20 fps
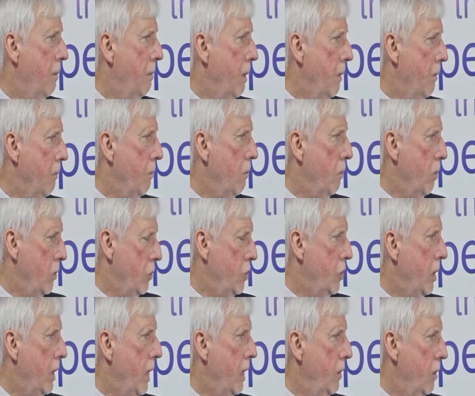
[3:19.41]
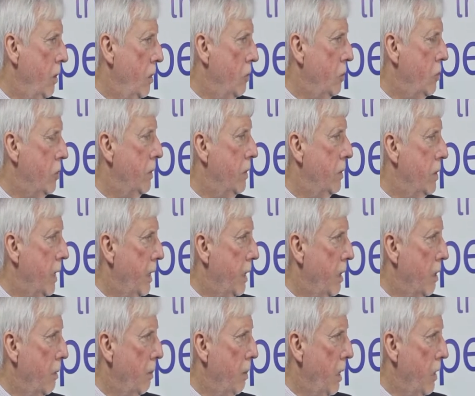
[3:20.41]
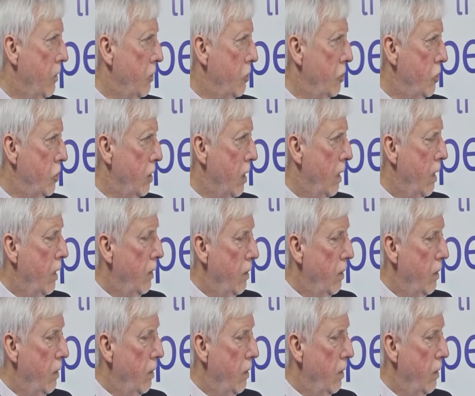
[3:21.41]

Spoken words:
But once you get used to it and taking the plunge,